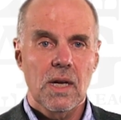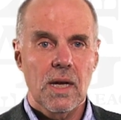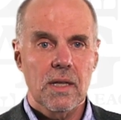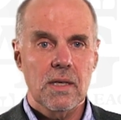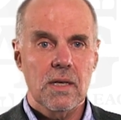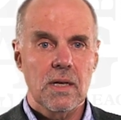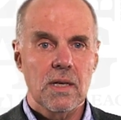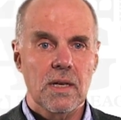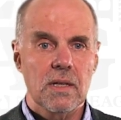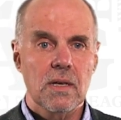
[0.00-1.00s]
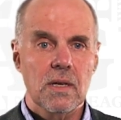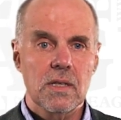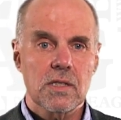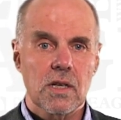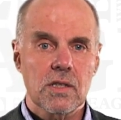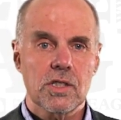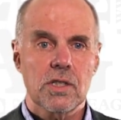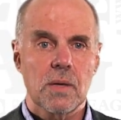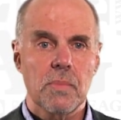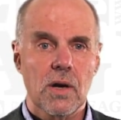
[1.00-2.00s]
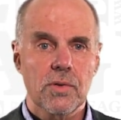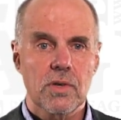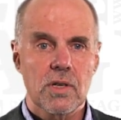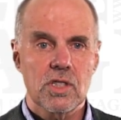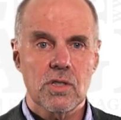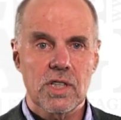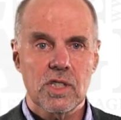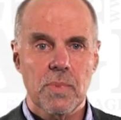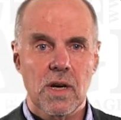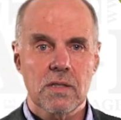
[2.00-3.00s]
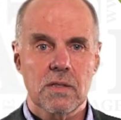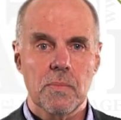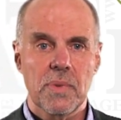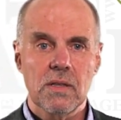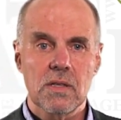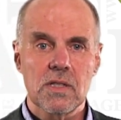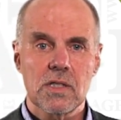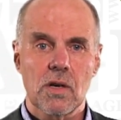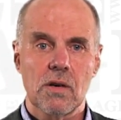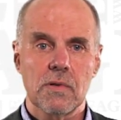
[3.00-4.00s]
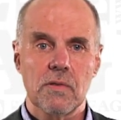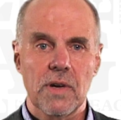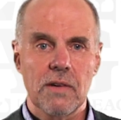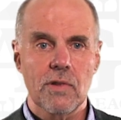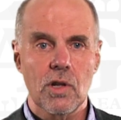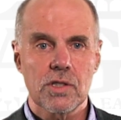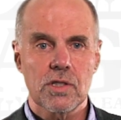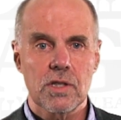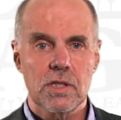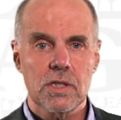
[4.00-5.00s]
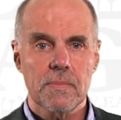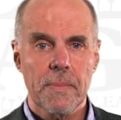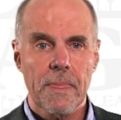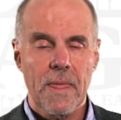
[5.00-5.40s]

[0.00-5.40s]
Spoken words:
and then discuss about stress path dependence of wave velocities.